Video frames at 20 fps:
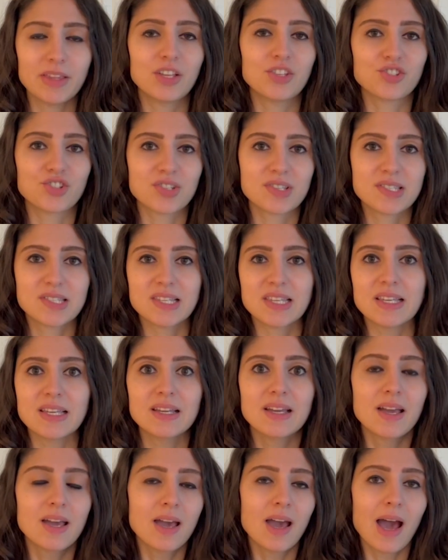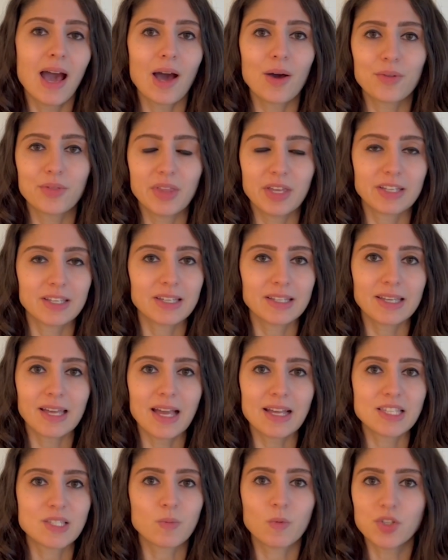then just see how thick it
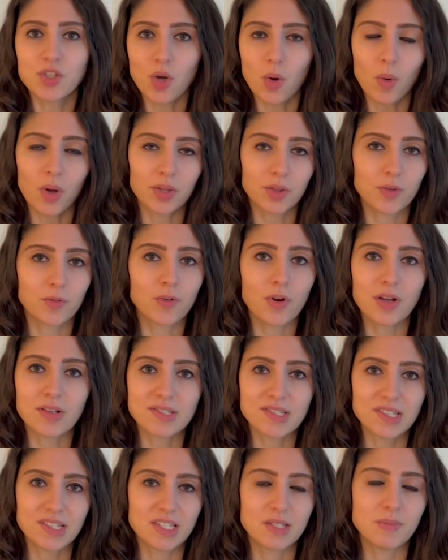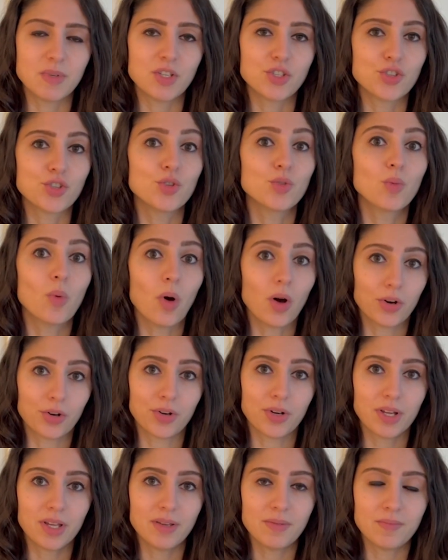gets. We don't want the frosting to be too
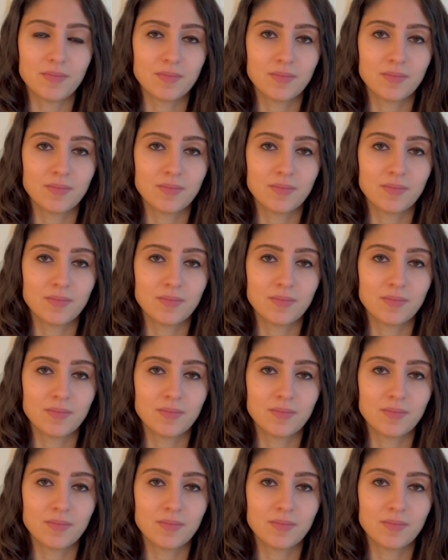watery.